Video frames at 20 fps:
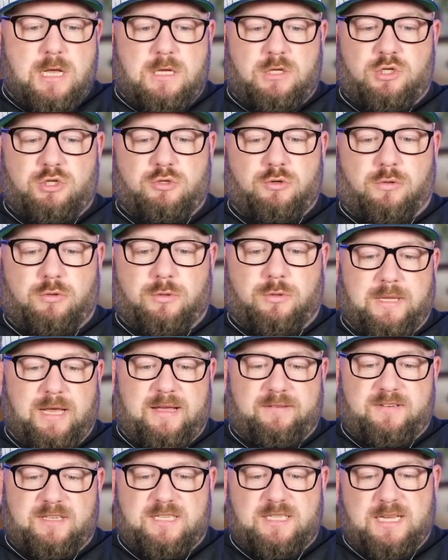Struggled
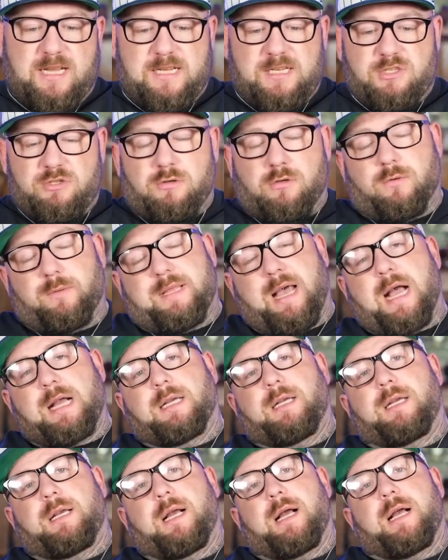ever since, struggled with
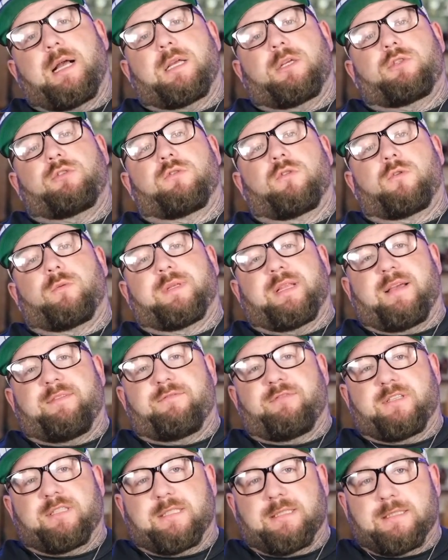anger, struggled with
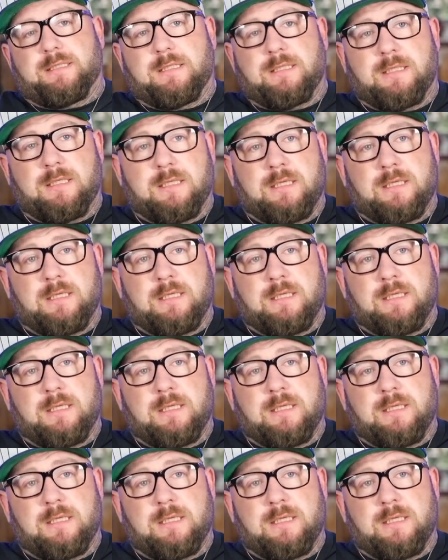everything.